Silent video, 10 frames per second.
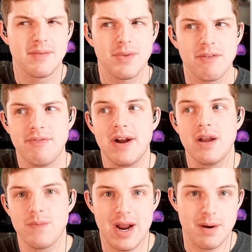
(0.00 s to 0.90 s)

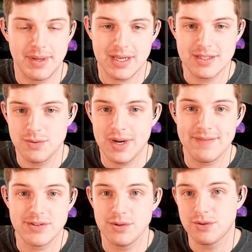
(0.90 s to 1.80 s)
very rare because you would
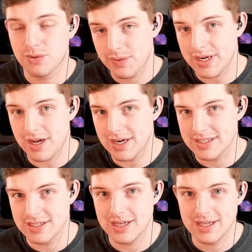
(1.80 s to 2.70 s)
have to crit on
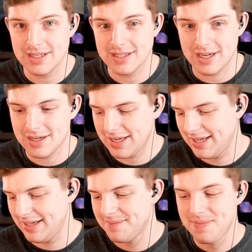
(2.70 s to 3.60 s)

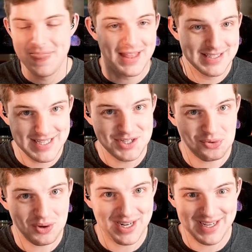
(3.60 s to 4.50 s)
a
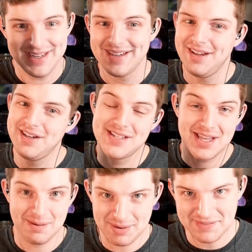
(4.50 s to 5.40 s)
d20 to
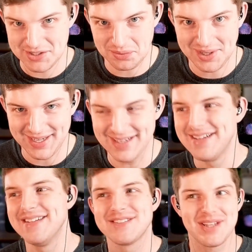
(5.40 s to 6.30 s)
get above a 20,
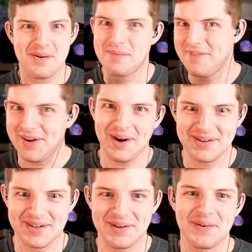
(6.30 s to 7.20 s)
so that would be very hard
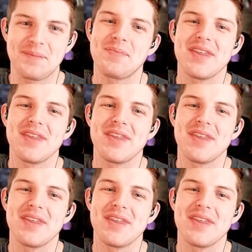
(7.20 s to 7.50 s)
to do.